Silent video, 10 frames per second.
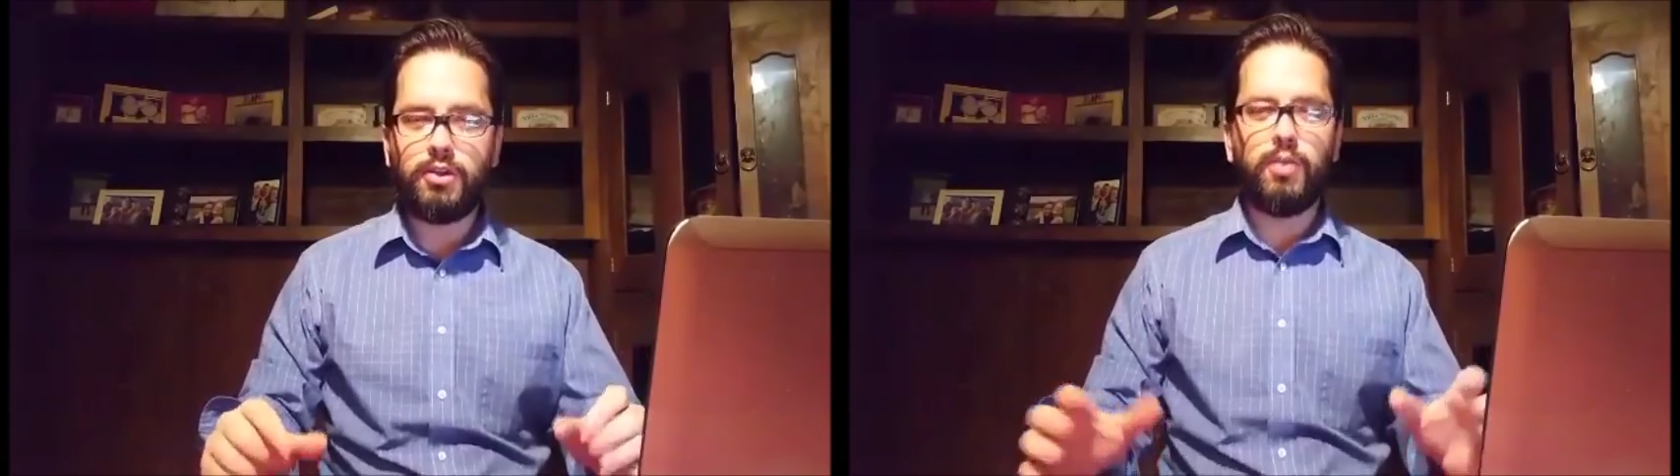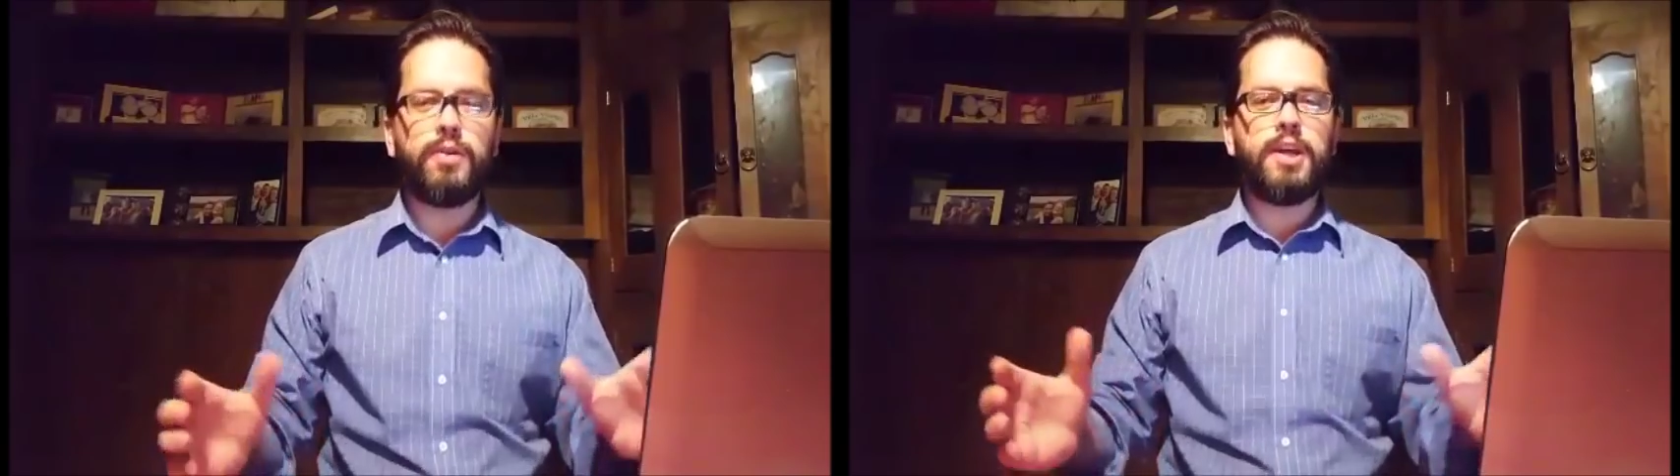
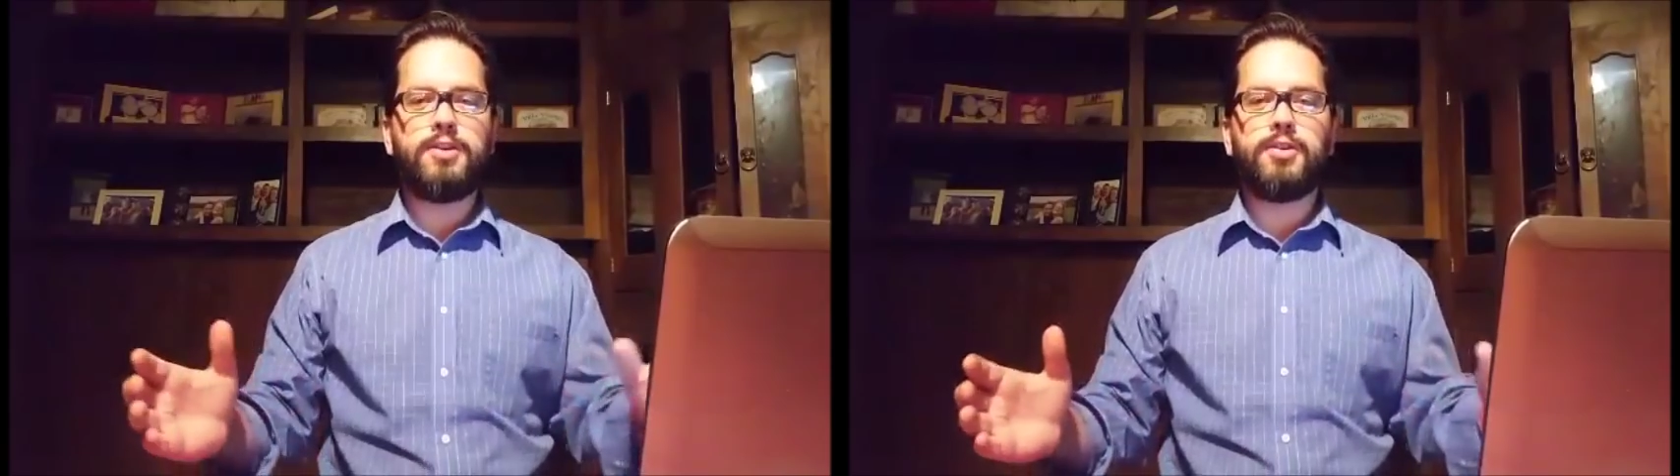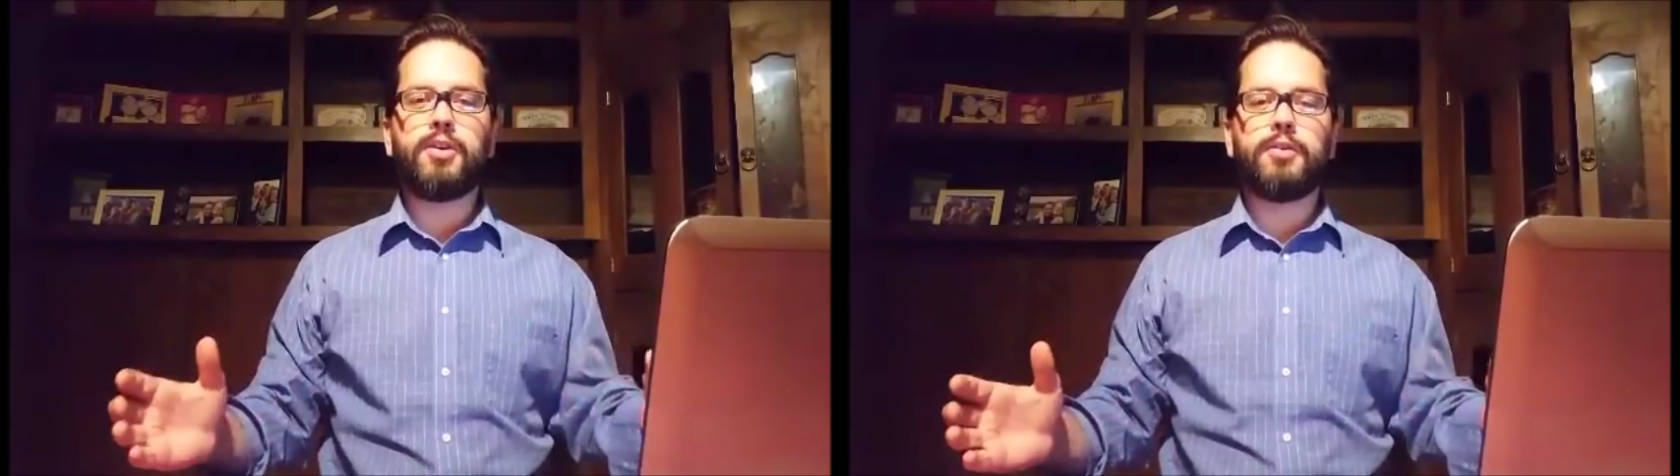don't
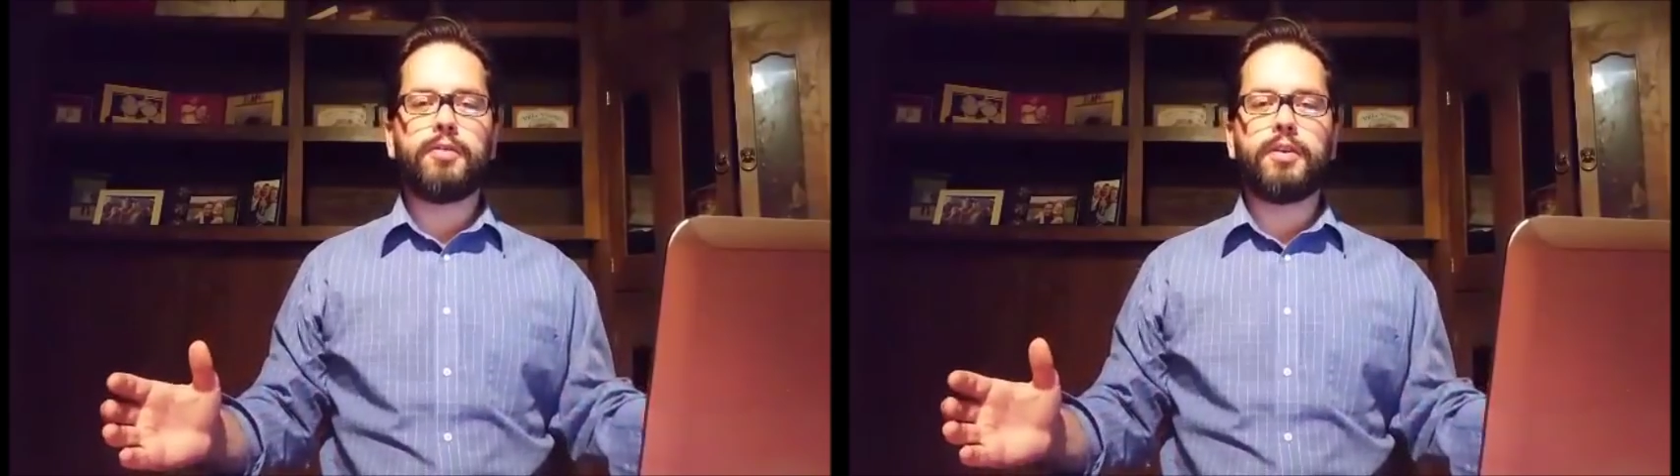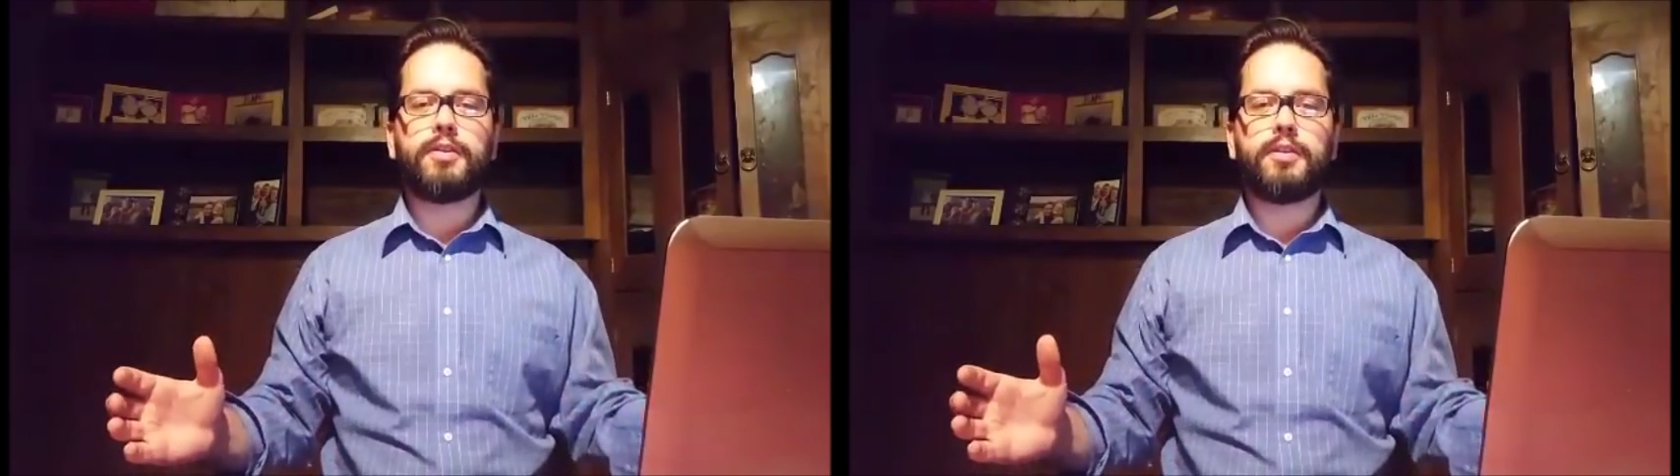get
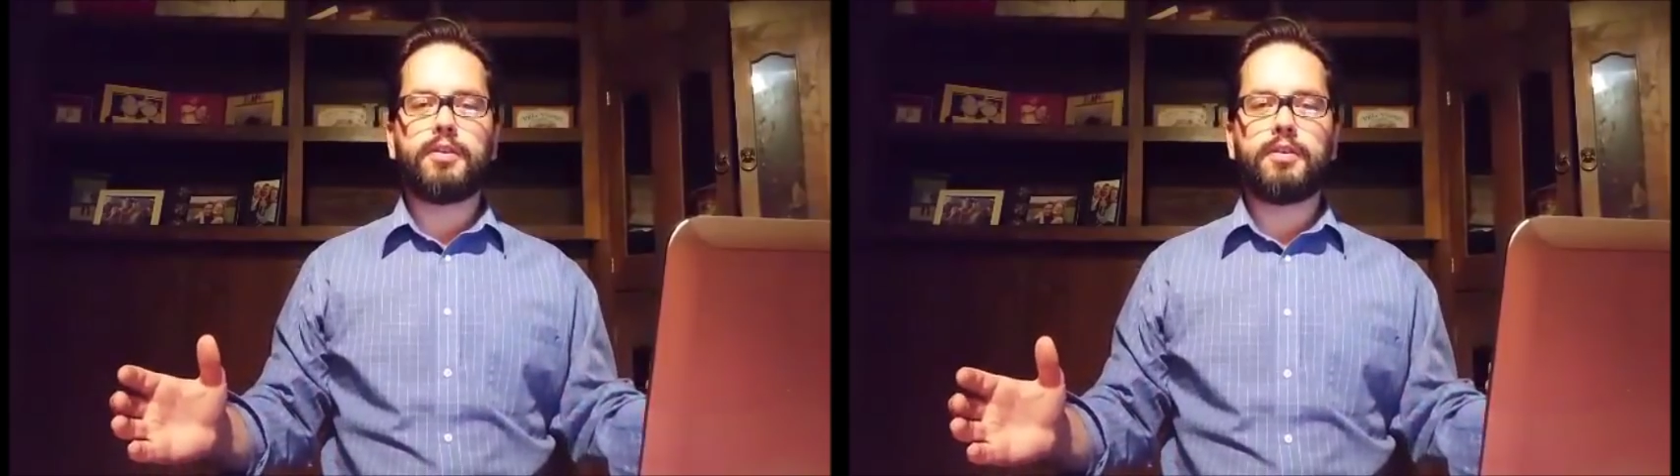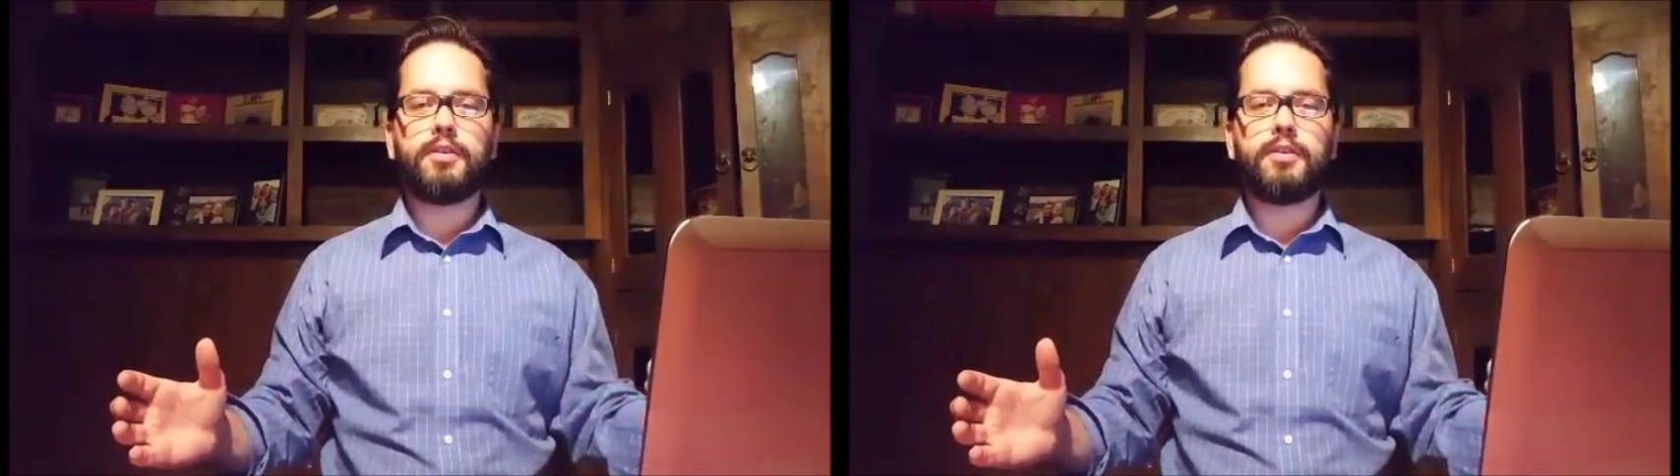nervous.